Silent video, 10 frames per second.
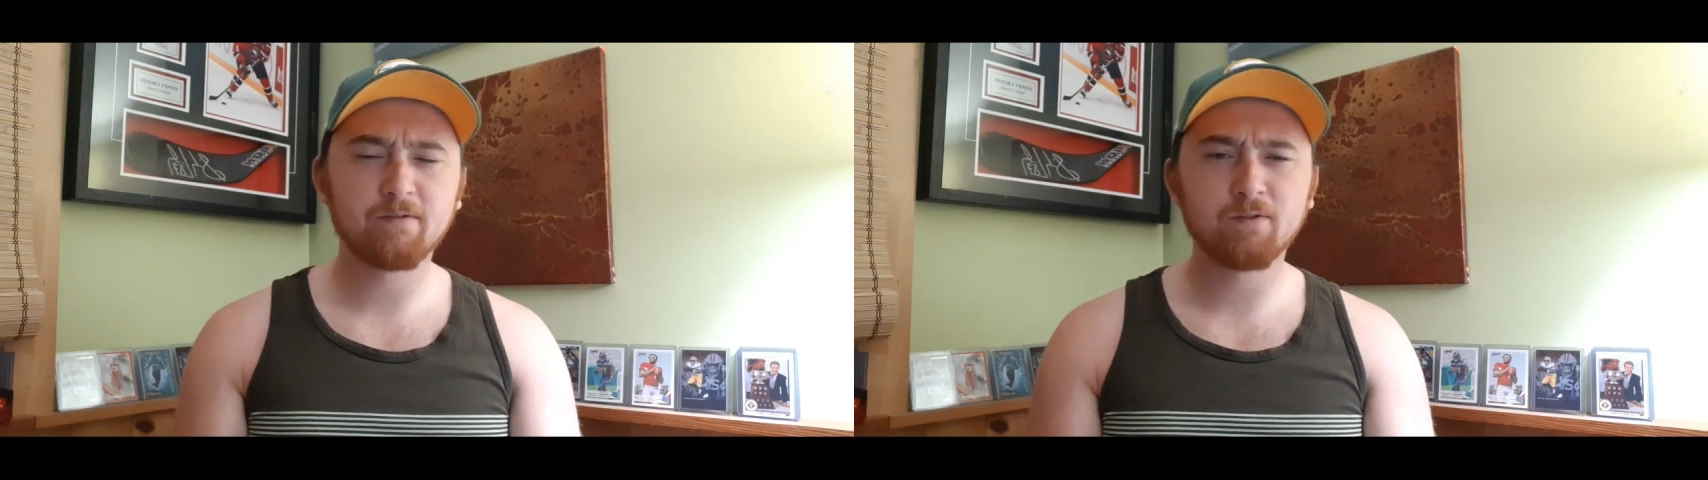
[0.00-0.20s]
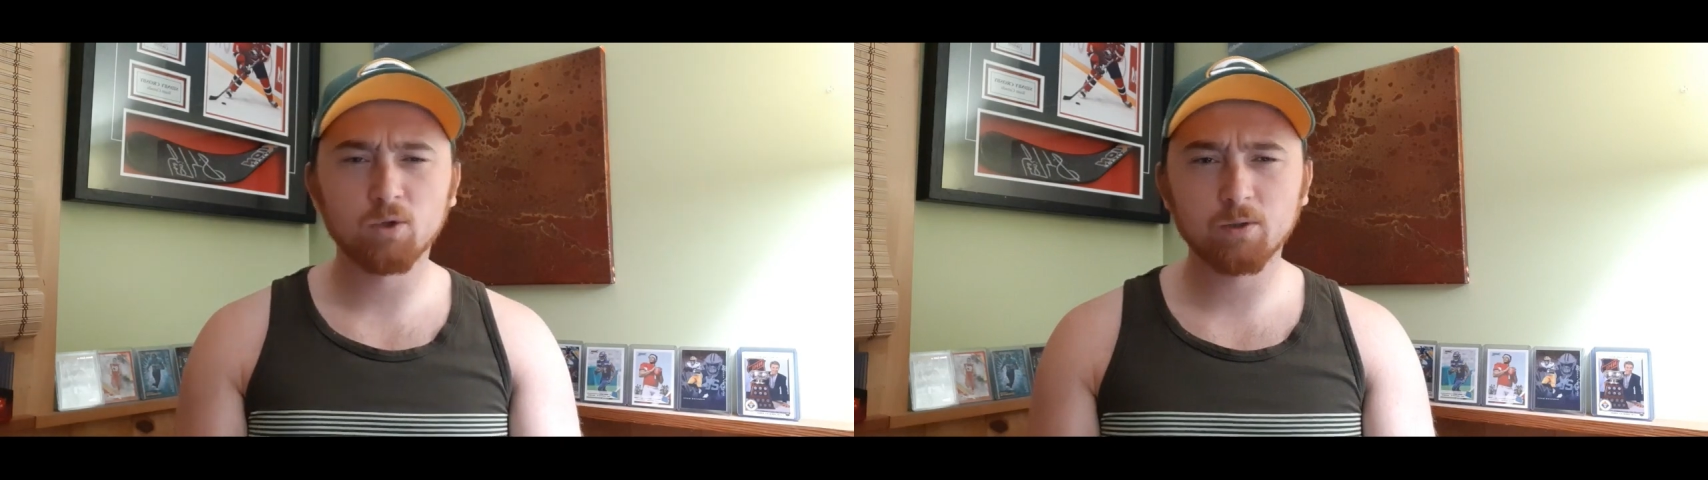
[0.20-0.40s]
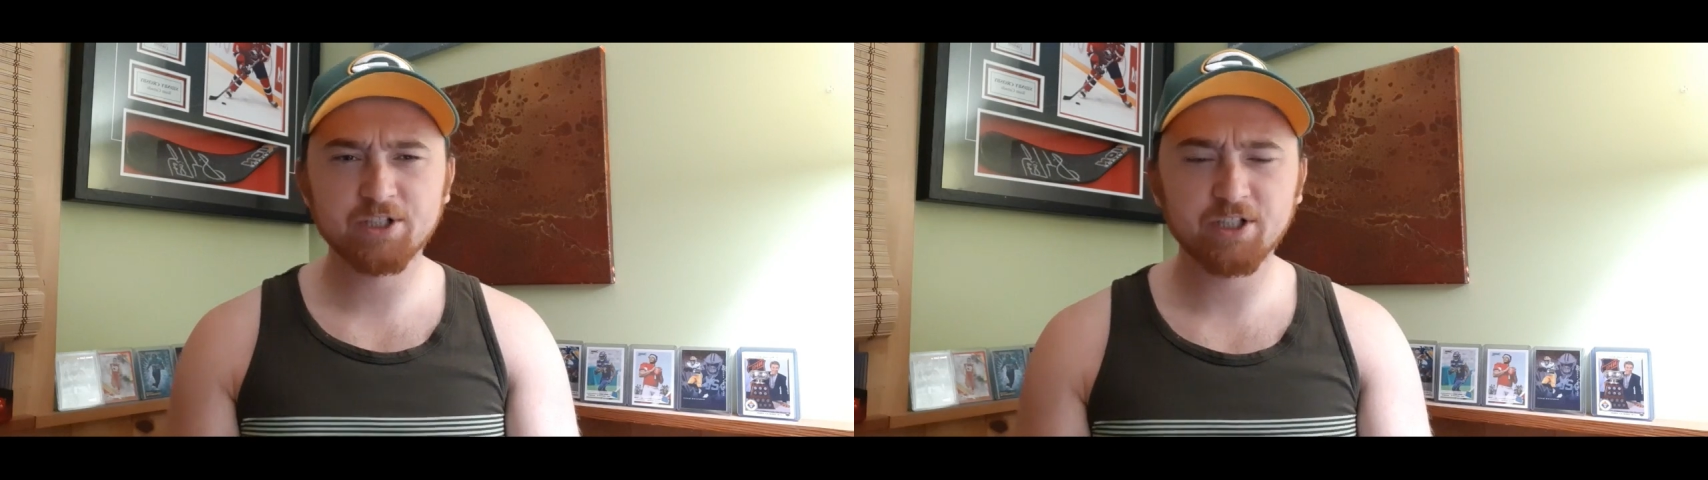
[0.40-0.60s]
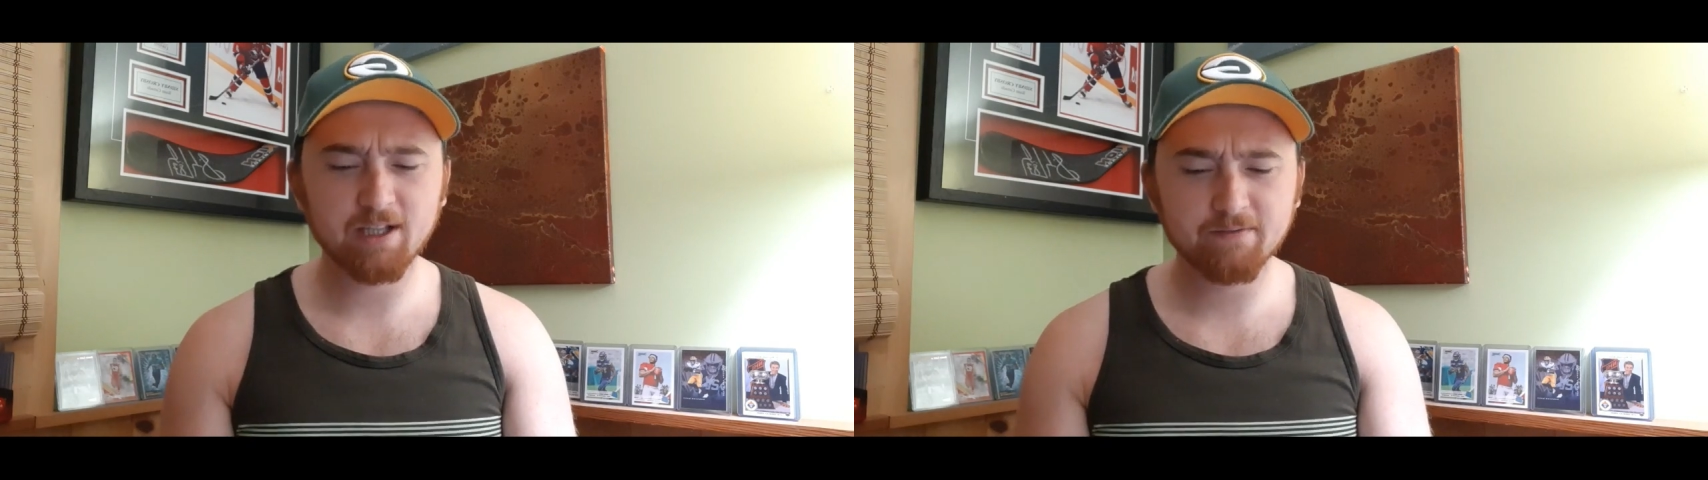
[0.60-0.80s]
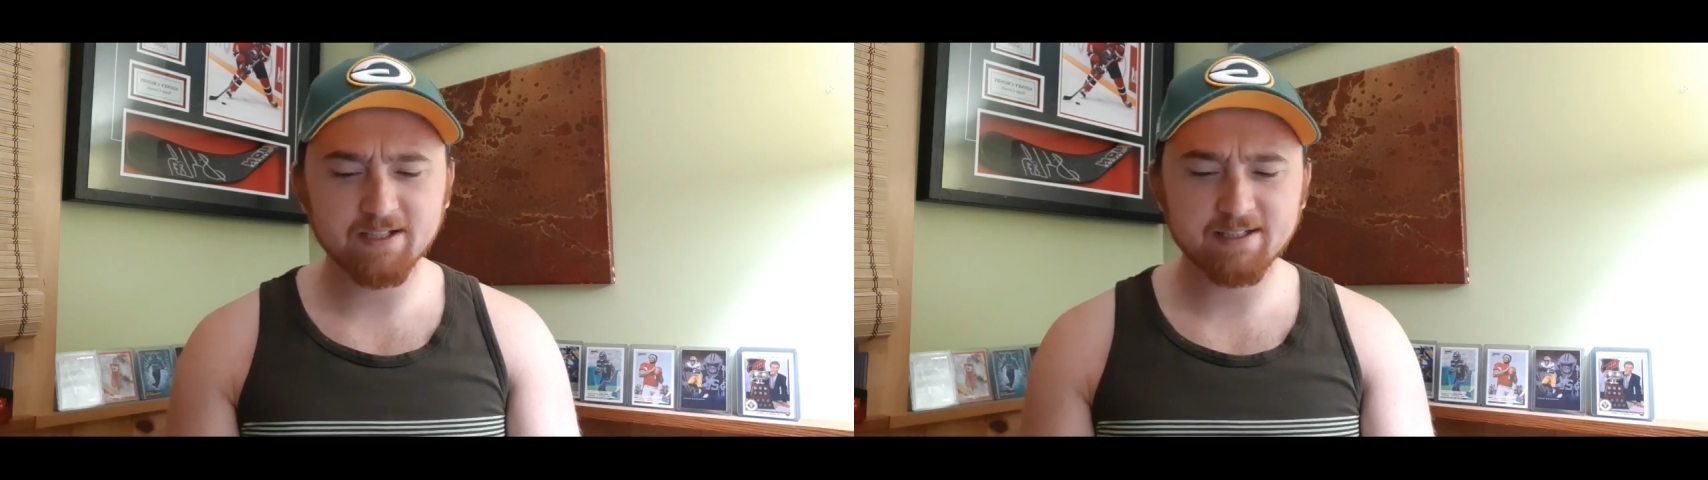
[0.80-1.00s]
floor, which you
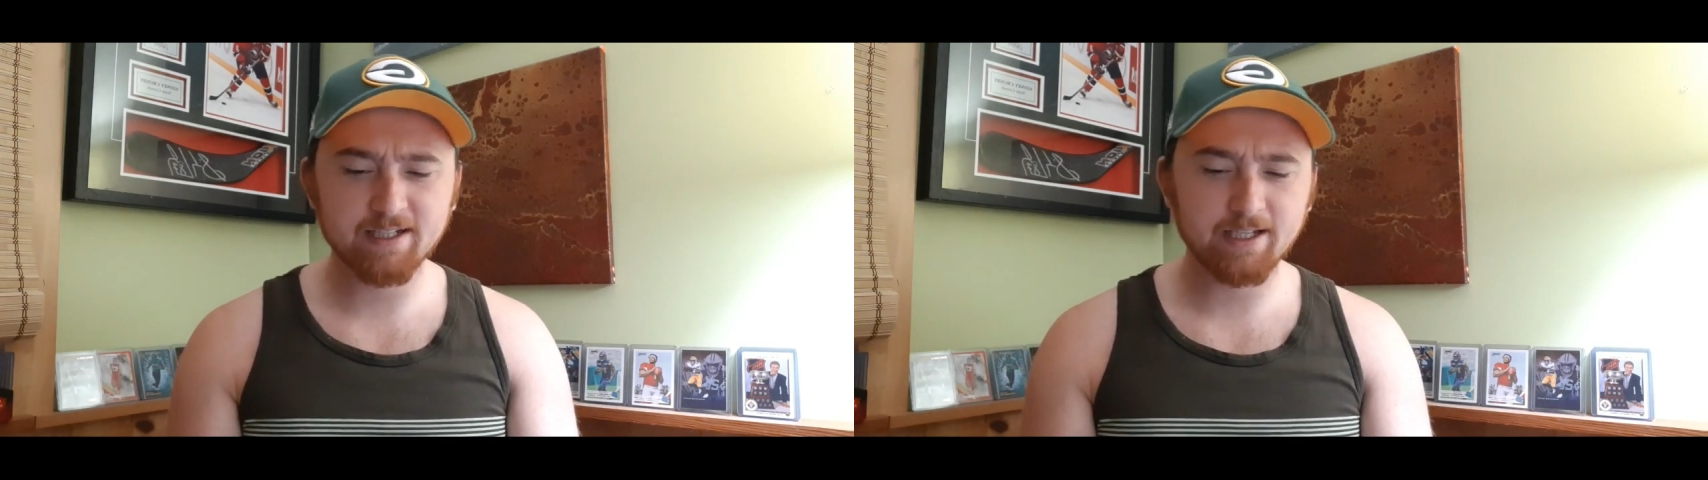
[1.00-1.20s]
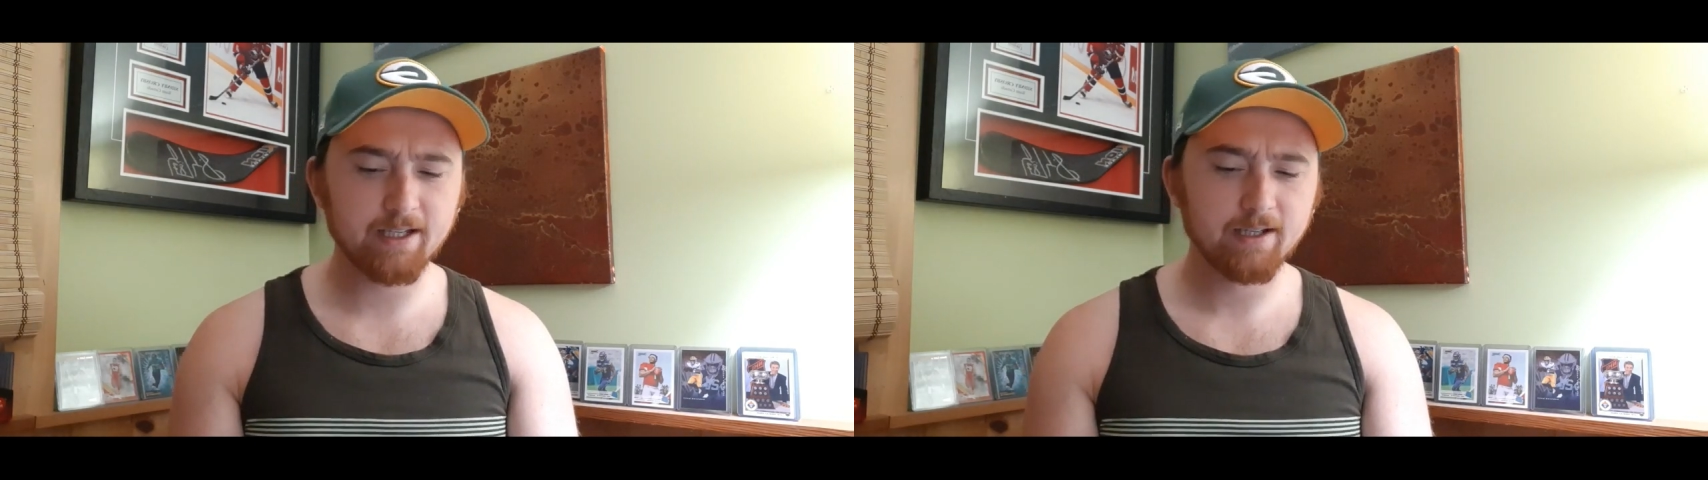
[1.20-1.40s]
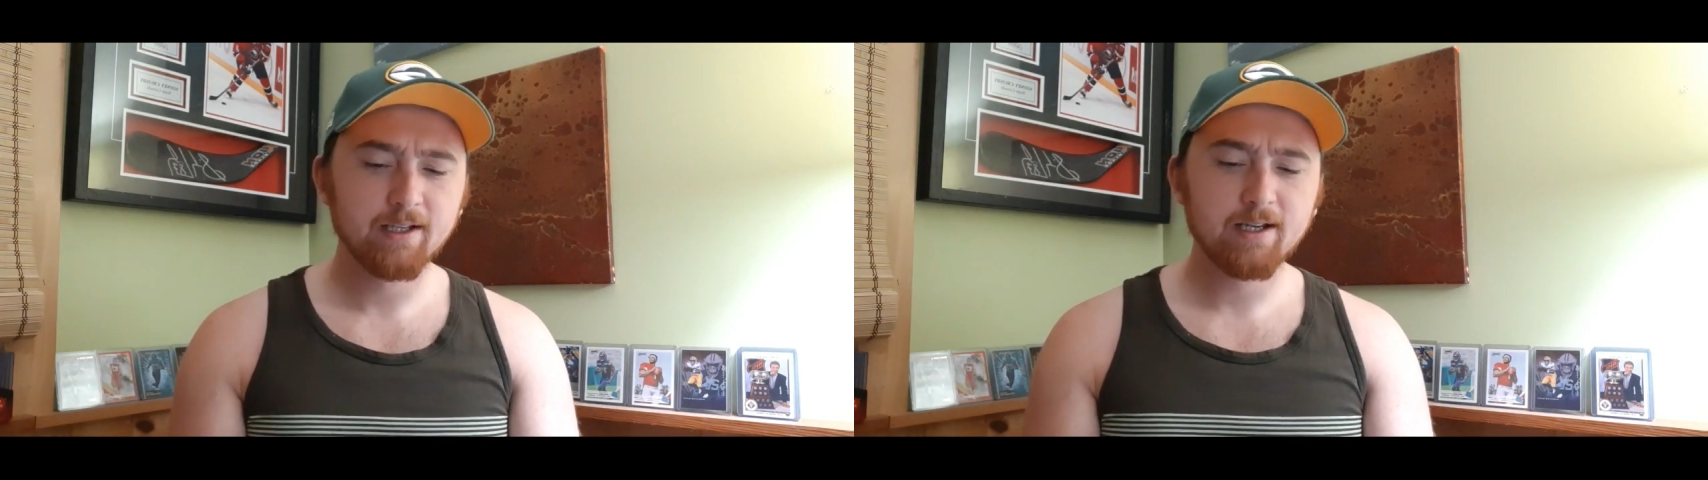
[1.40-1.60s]
love to see.